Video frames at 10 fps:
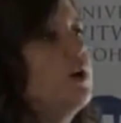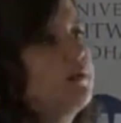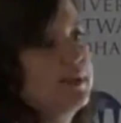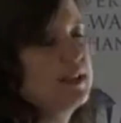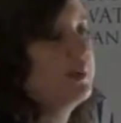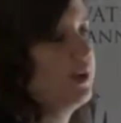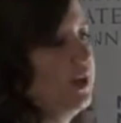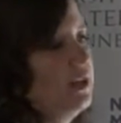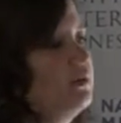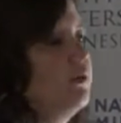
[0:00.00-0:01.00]
reference
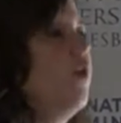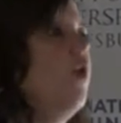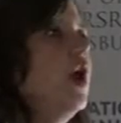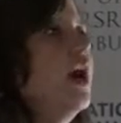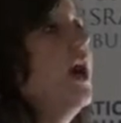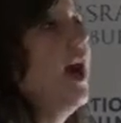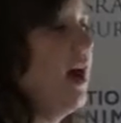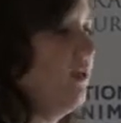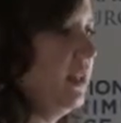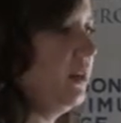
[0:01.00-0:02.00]
period for hourly